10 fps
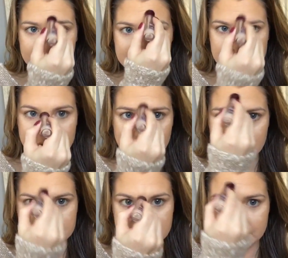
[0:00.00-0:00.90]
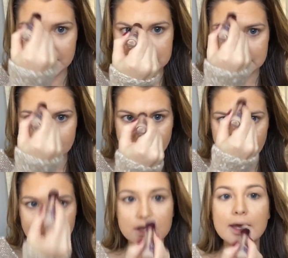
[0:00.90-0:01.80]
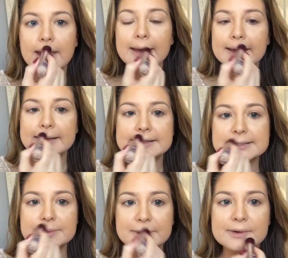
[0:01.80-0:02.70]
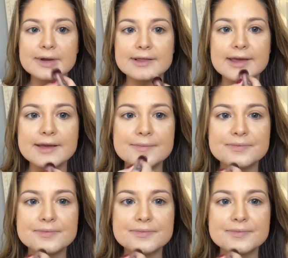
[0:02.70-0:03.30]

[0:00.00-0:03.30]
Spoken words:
which also makes it work super quickly.